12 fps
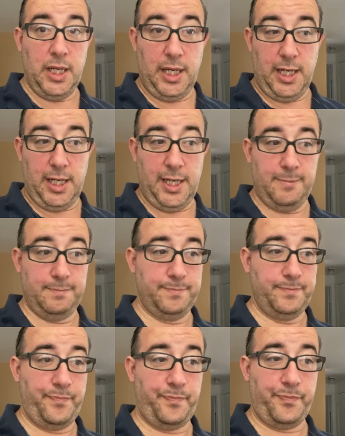
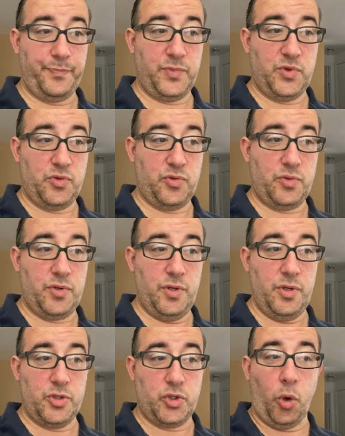
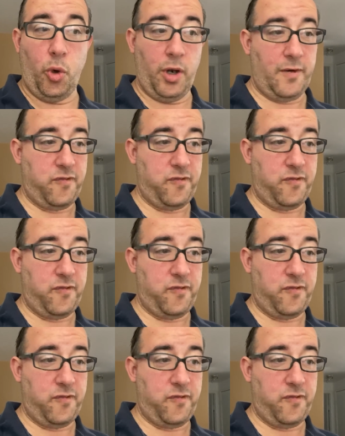talk